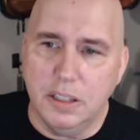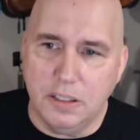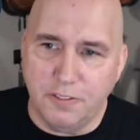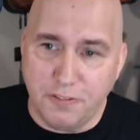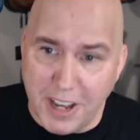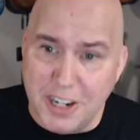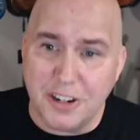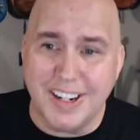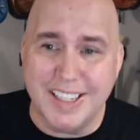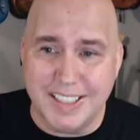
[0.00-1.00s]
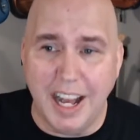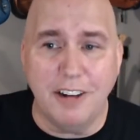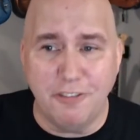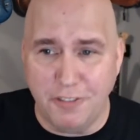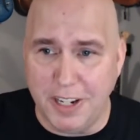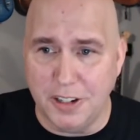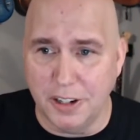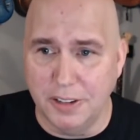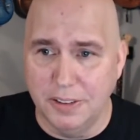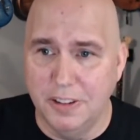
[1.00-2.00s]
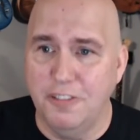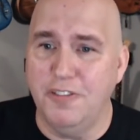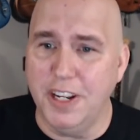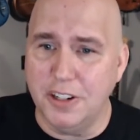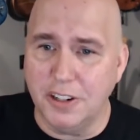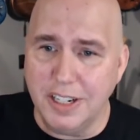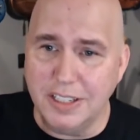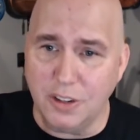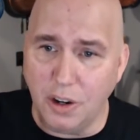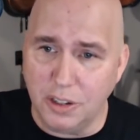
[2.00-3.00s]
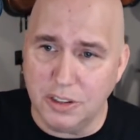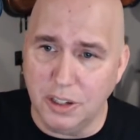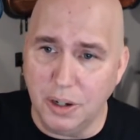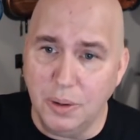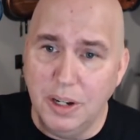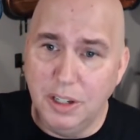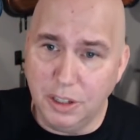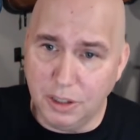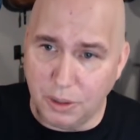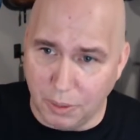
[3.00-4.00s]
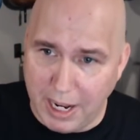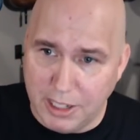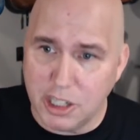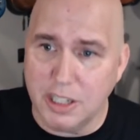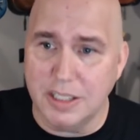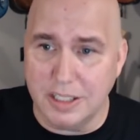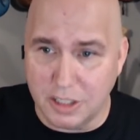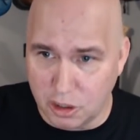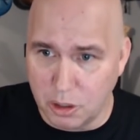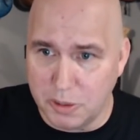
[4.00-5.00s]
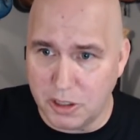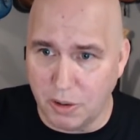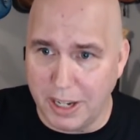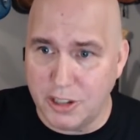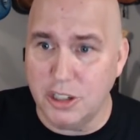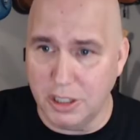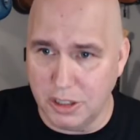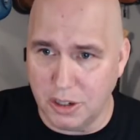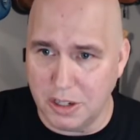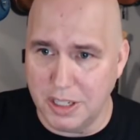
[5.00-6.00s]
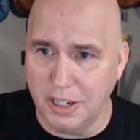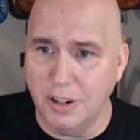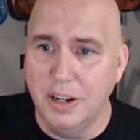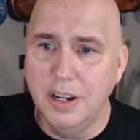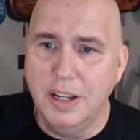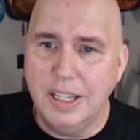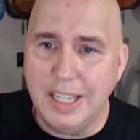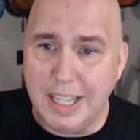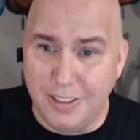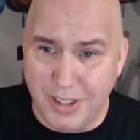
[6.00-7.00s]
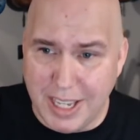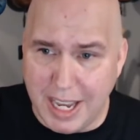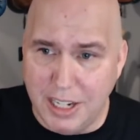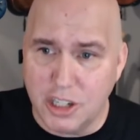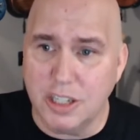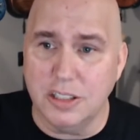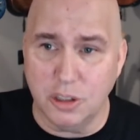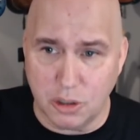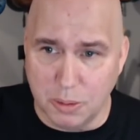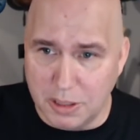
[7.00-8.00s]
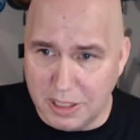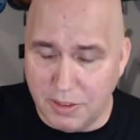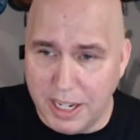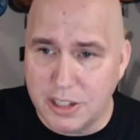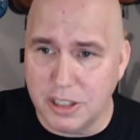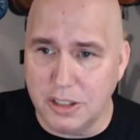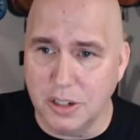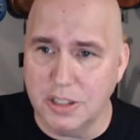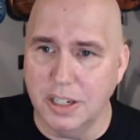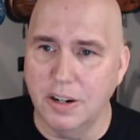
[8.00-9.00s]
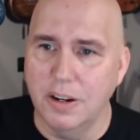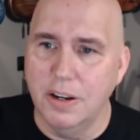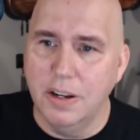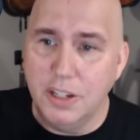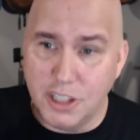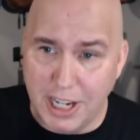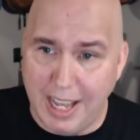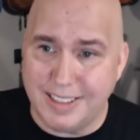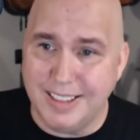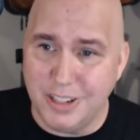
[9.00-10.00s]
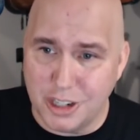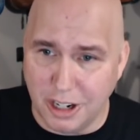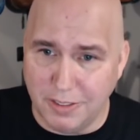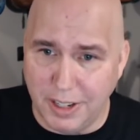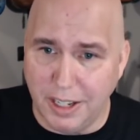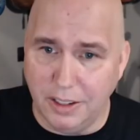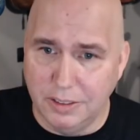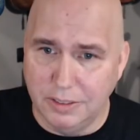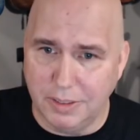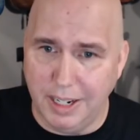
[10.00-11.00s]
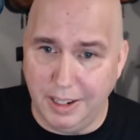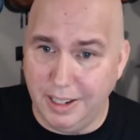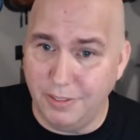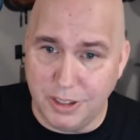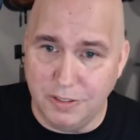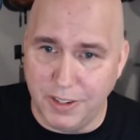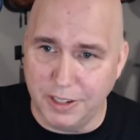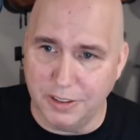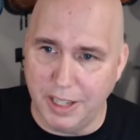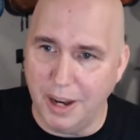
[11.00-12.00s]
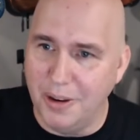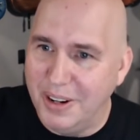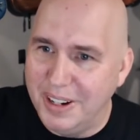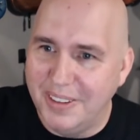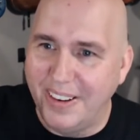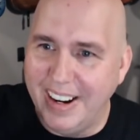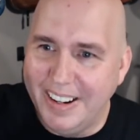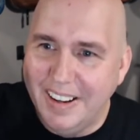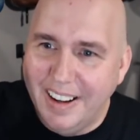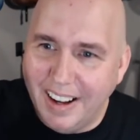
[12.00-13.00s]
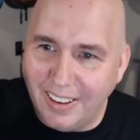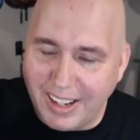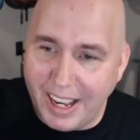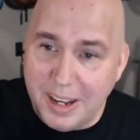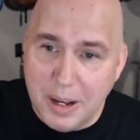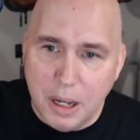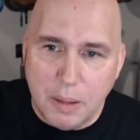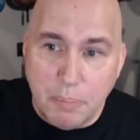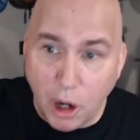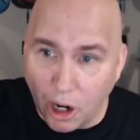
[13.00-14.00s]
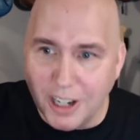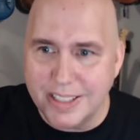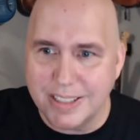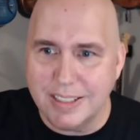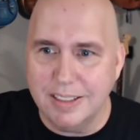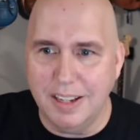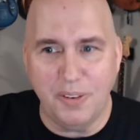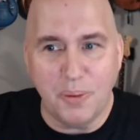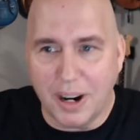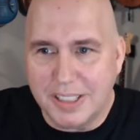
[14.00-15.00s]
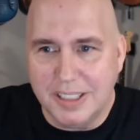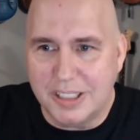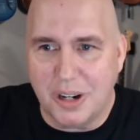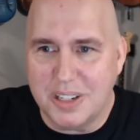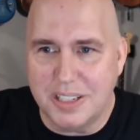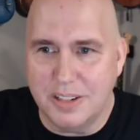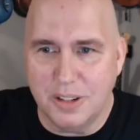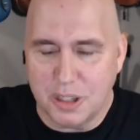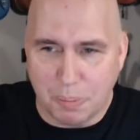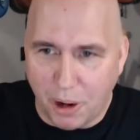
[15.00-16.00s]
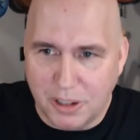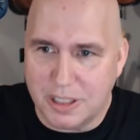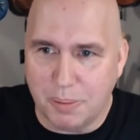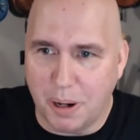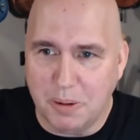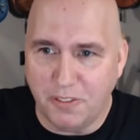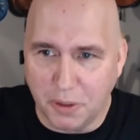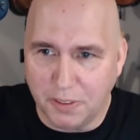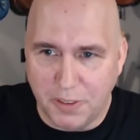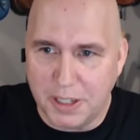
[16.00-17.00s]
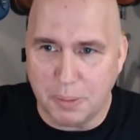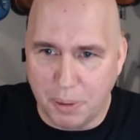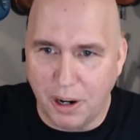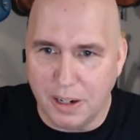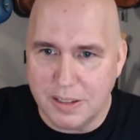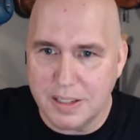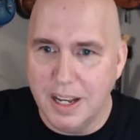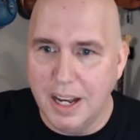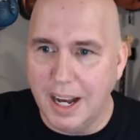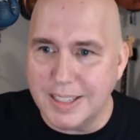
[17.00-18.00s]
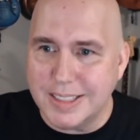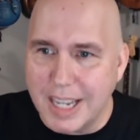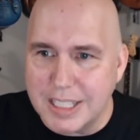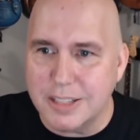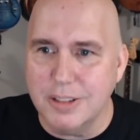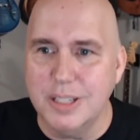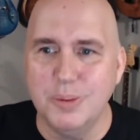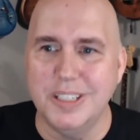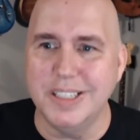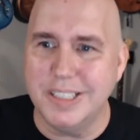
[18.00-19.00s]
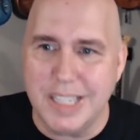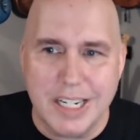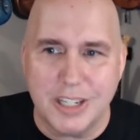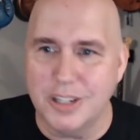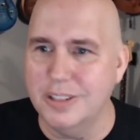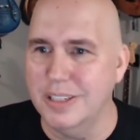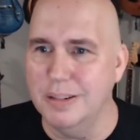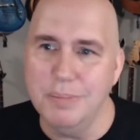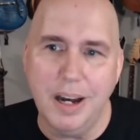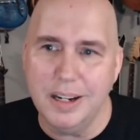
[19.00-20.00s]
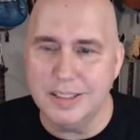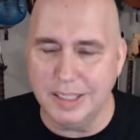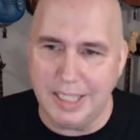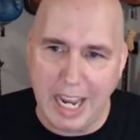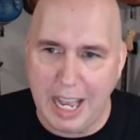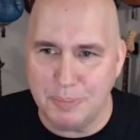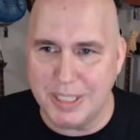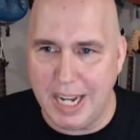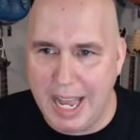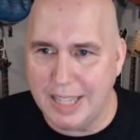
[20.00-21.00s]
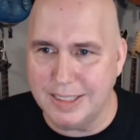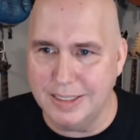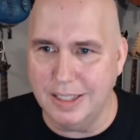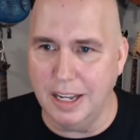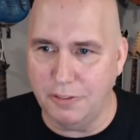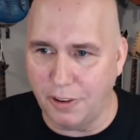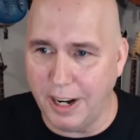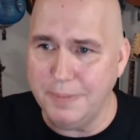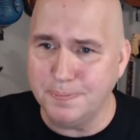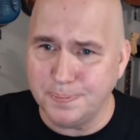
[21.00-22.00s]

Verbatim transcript: Fender is not Fender. Fender is also Gretsch because it distributes Gretsch to Guitar Center, EVH because it distributes EVH to Guitar Center, Jackson and Charvel, right? I gave give two fingers to that one, right? Okay. Parts. If you walked into Guitar Center, there's a parts department full of Fender parts. Accessories, which is t-shirts and mugs and caps and hats and stuff, right?